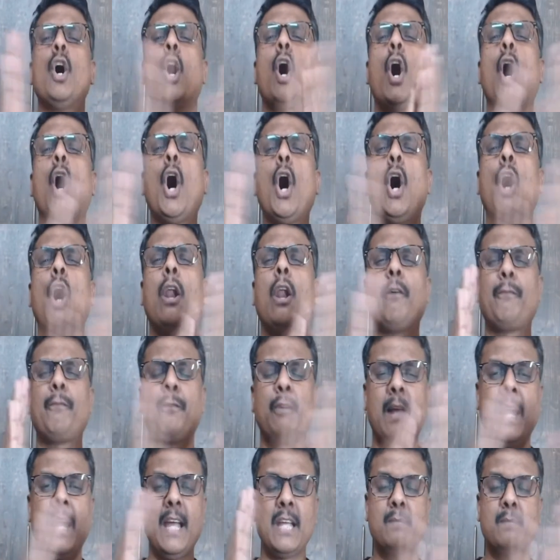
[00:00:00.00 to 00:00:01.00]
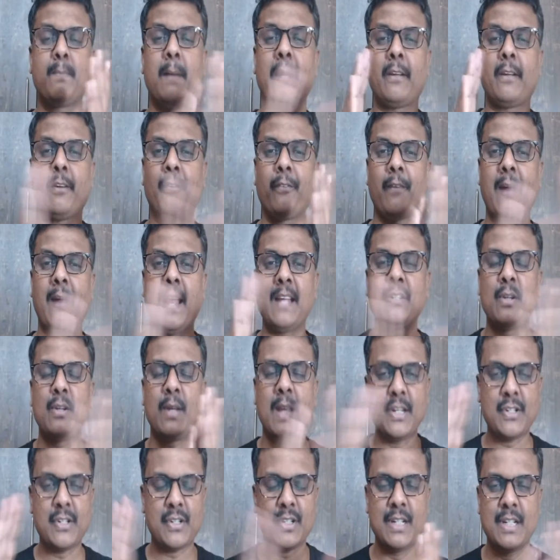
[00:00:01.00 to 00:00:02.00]
All of you guys, my
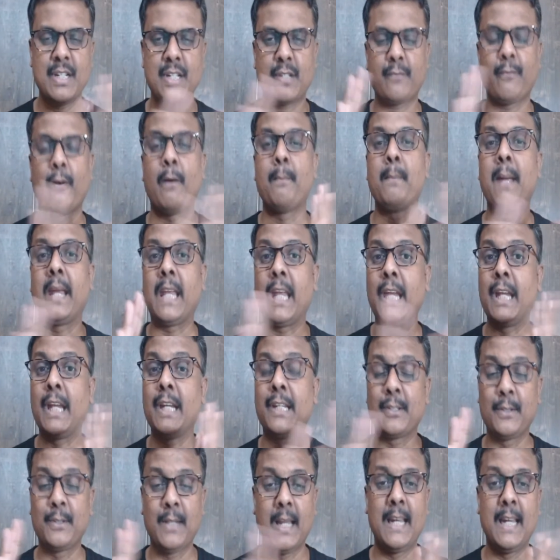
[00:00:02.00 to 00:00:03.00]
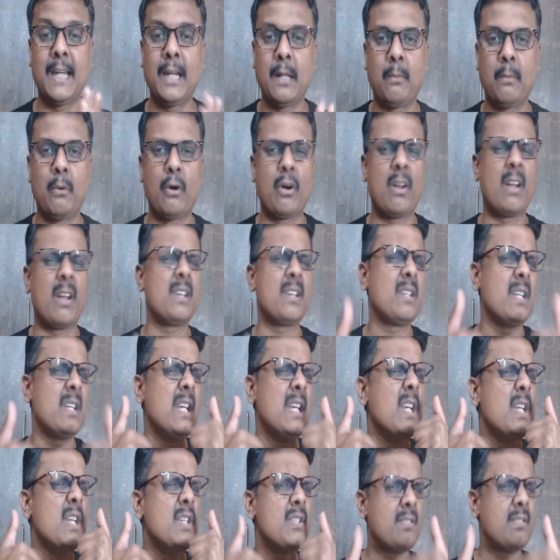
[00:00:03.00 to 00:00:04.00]
congratulations for making it to the leaderboard and
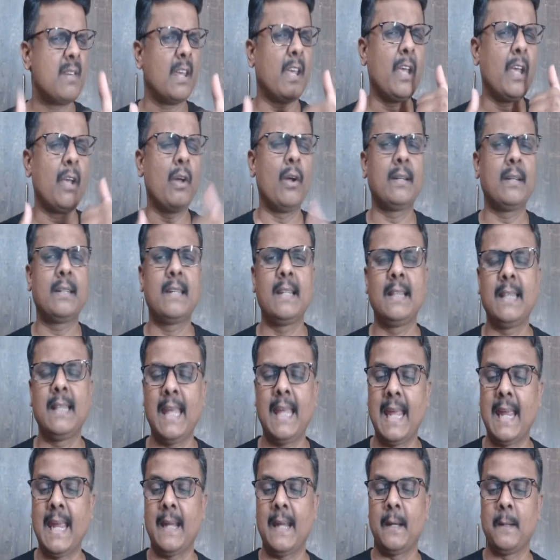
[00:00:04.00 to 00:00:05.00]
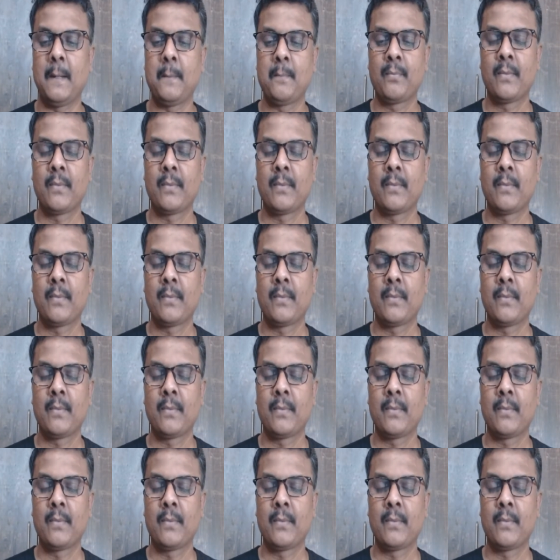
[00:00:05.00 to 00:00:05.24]
sticking on till the end.